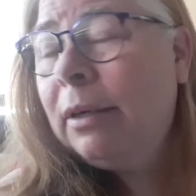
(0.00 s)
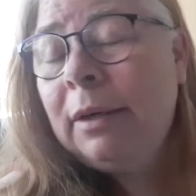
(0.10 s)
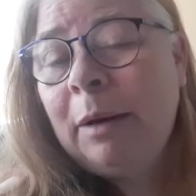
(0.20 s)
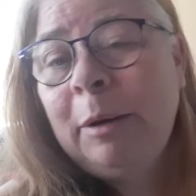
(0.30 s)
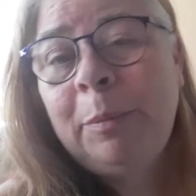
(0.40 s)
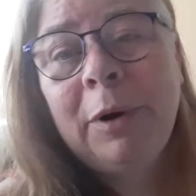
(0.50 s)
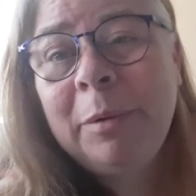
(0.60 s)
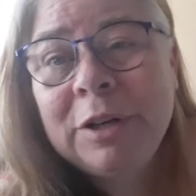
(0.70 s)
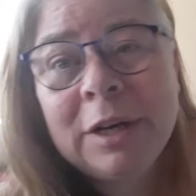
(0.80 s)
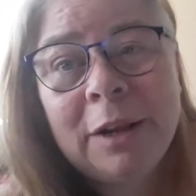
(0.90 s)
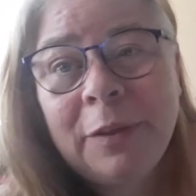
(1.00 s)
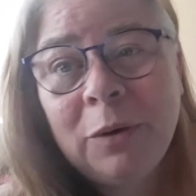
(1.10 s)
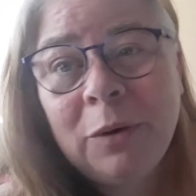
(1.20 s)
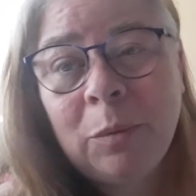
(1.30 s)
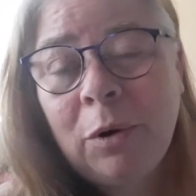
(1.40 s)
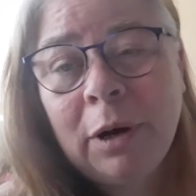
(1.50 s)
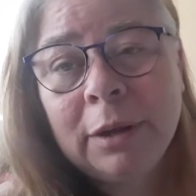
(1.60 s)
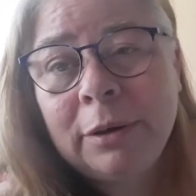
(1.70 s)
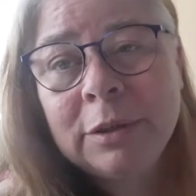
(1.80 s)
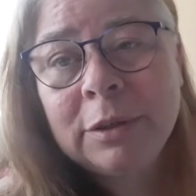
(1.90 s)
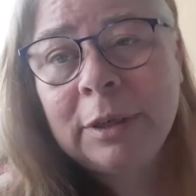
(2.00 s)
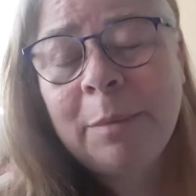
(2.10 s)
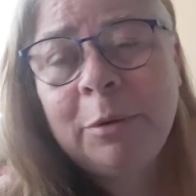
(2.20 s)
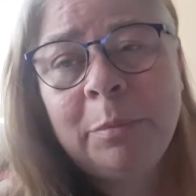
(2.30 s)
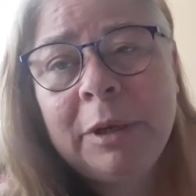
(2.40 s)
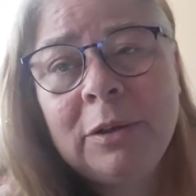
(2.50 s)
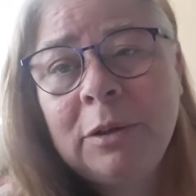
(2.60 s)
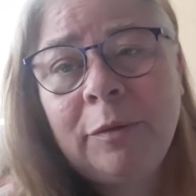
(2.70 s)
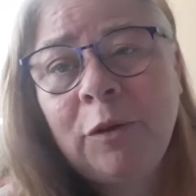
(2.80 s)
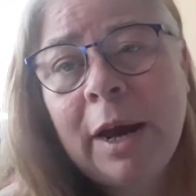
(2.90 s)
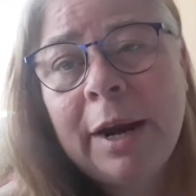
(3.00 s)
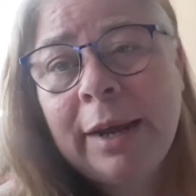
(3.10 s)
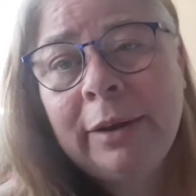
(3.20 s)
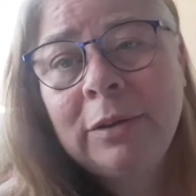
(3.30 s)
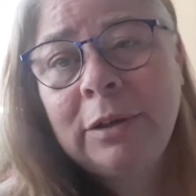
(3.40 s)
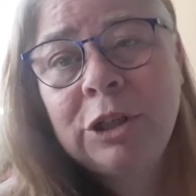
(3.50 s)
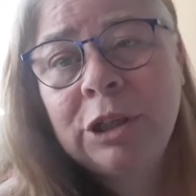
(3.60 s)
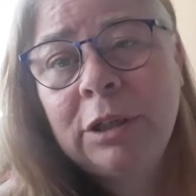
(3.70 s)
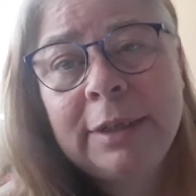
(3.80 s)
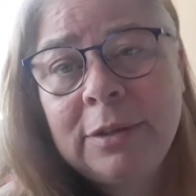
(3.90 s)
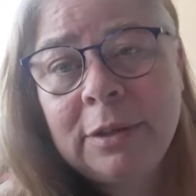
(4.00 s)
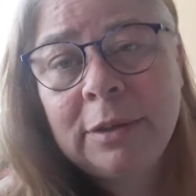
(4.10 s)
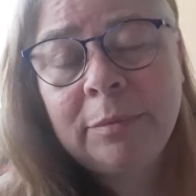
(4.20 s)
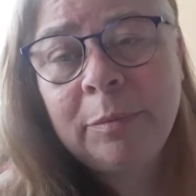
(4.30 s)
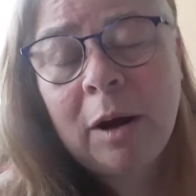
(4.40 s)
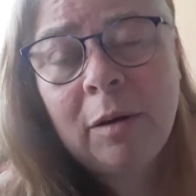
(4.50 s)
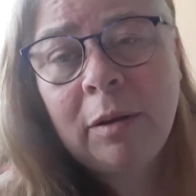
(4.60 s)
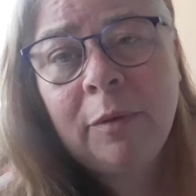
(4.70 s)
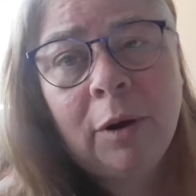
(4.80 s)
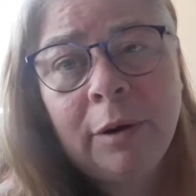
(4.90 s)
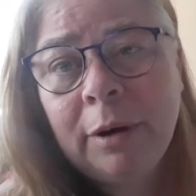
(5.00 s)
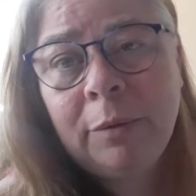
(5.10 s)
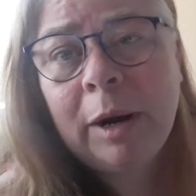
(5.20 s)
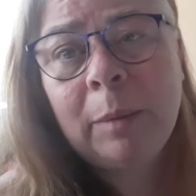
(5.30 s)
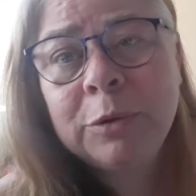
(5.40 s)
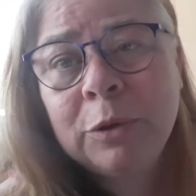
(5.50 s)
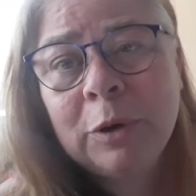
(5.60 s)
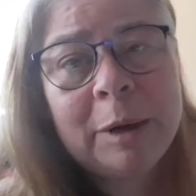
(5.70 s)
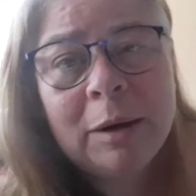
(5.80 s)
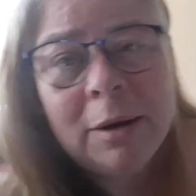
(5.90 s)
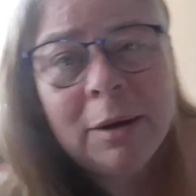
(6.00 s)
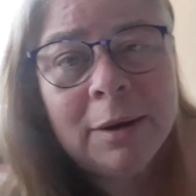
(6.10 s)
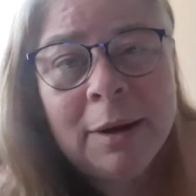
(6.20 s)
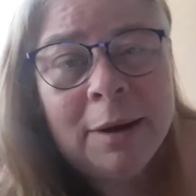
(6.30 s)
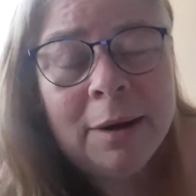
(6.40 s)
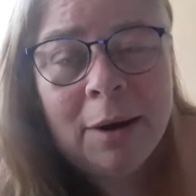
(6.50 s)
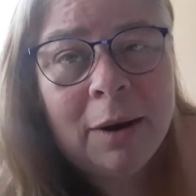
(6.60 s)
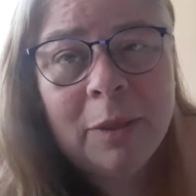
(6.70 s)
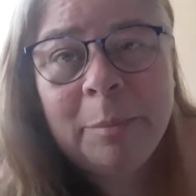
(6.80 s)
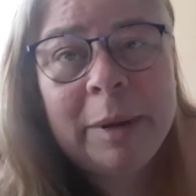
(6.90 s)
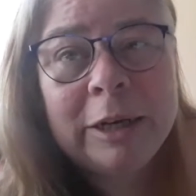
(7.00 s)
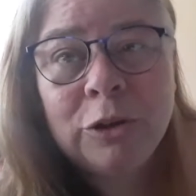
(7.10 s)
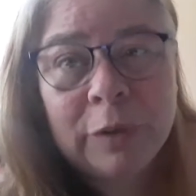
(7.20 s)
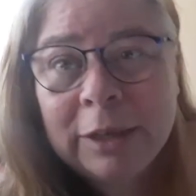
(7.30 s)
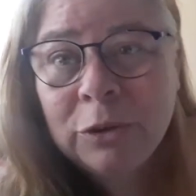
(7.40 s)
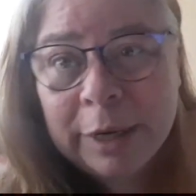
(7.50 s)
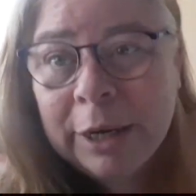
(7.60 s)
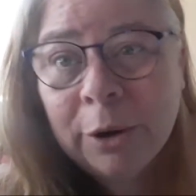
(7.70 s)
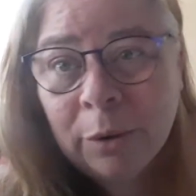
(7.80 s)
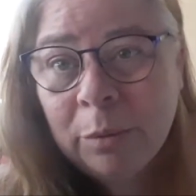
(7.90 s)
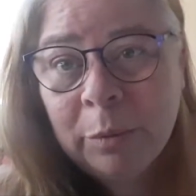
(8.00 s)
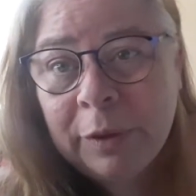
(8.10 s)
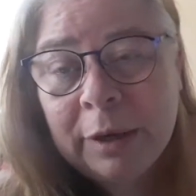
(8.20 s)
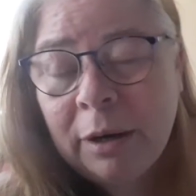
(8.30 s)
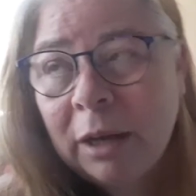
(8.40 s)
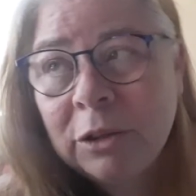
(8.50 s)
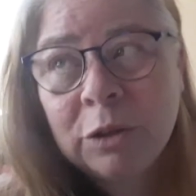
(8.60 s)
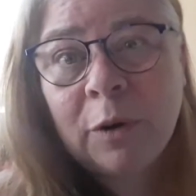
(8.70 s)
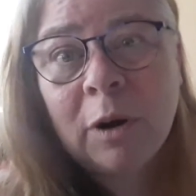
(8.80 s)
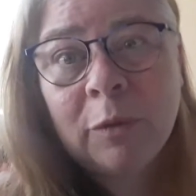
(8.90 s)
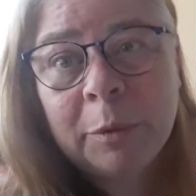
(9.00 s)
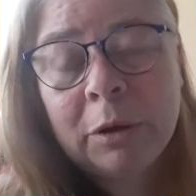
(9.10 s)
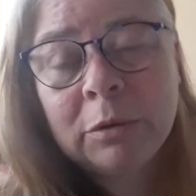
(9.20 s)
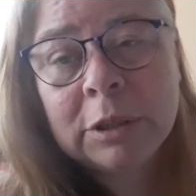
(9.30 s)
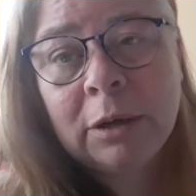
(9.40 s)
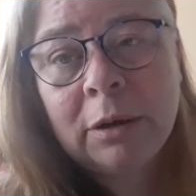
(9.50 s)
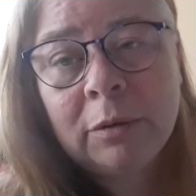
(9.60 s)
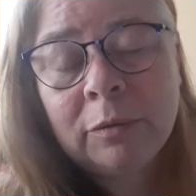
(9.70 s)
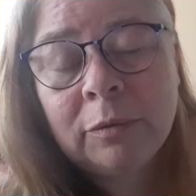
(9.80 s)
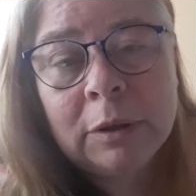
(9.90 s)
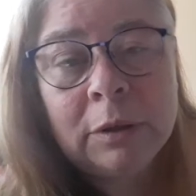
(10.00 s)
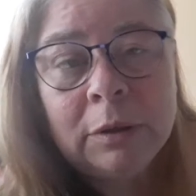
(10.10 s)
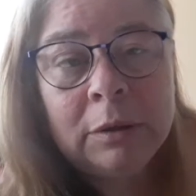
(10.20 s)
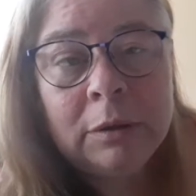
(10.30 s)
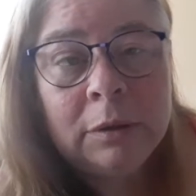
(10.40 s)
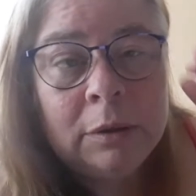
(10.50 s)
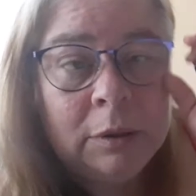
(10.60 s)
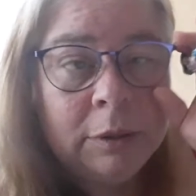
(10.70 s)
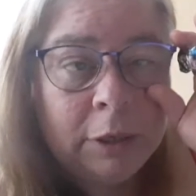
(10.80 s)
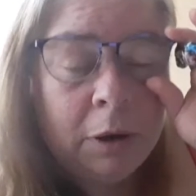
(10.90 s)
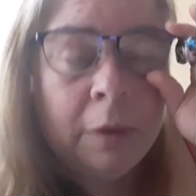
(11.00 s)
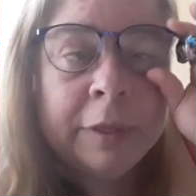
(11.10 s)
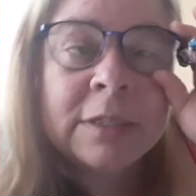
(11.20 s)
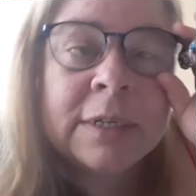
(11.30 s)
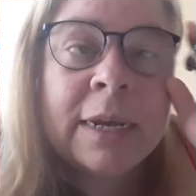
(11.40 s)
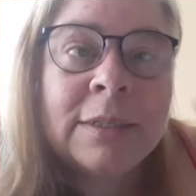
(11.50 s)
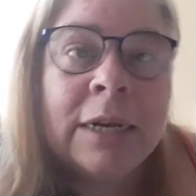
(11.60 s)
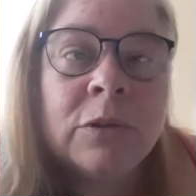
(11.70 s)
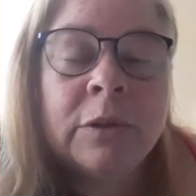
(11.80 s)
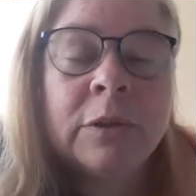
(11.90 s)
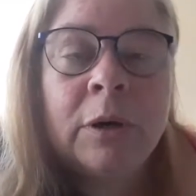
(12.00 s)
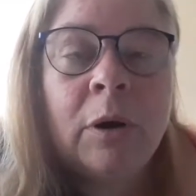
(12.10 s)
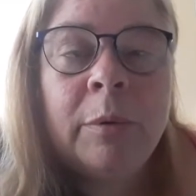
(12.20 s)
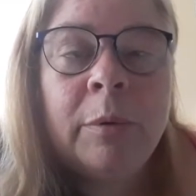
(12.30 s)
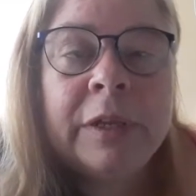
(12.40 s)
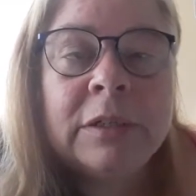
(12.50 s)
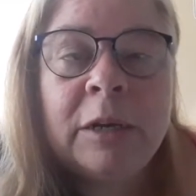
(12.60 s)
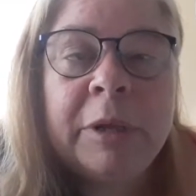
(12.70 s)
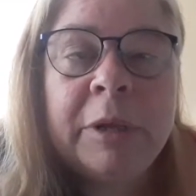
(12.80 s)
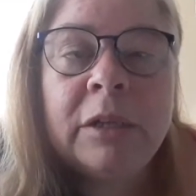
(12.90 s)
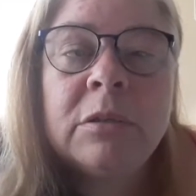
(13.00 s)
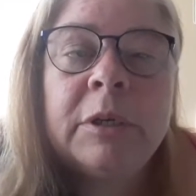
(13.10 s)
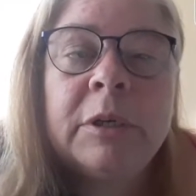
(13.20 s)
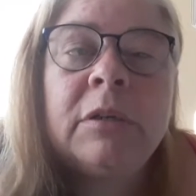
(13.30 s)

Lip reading: pretty much anything you could want. There's a Applebee's and a Fridays and a Chili's and Olive Garden and Red Lobster. All of the major things are here, not too far from the hotel. They're on this side of town, so they're all within 10 minutes. But